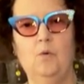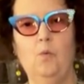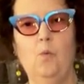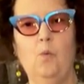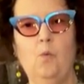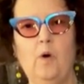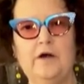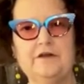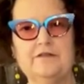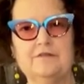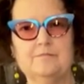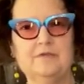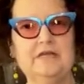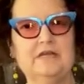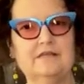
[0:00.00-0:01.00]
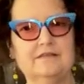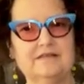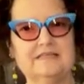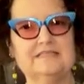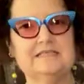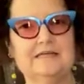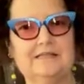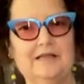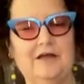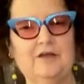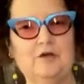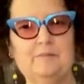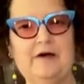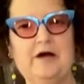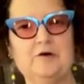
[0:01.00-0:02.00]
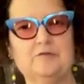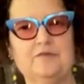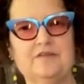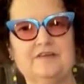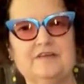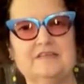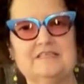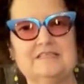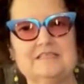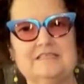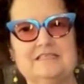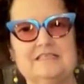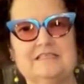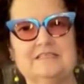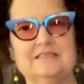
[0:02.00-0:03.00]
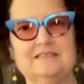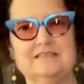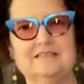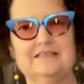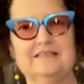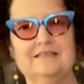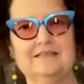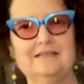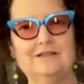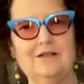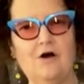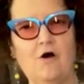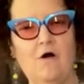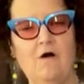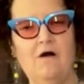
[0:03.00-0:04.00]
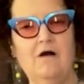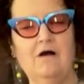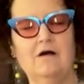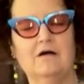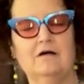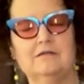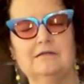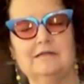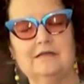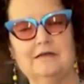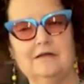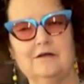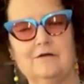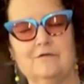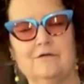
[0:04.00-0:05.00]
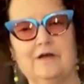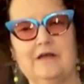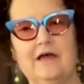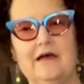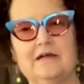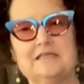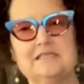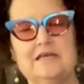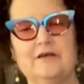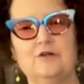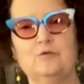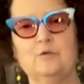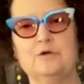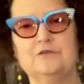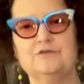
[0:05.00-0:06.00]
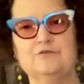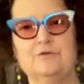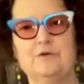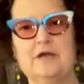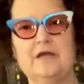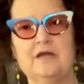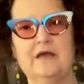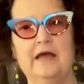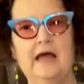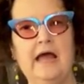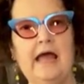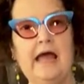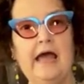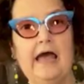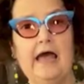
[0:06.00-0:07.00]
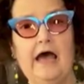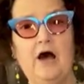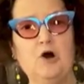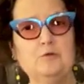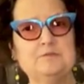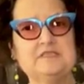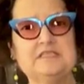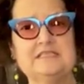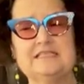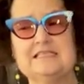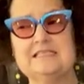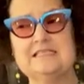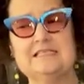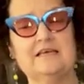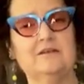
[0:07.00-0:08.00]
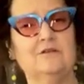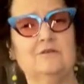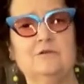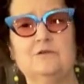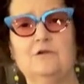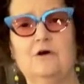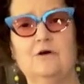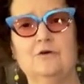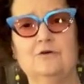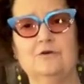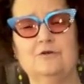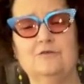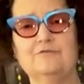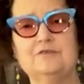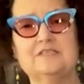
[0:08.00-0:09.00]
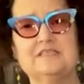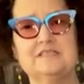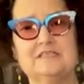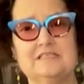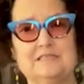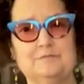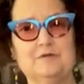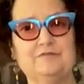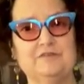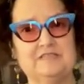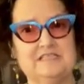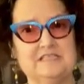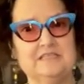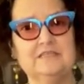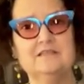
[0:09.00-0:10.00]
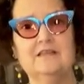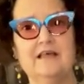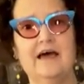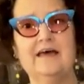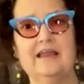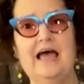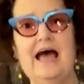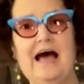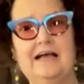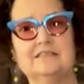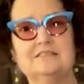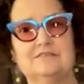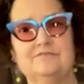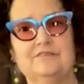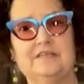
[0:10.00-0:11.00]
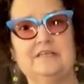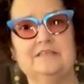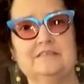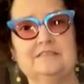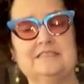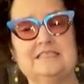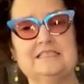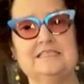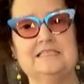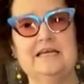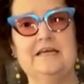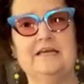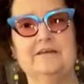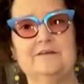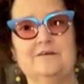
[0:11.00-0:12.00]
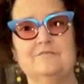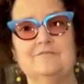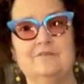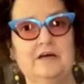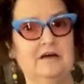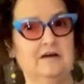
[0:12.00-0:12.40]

One of the many things I like about this is that the long, lingering exhale we're doing helps to settle our nervous system if it's in that activated state of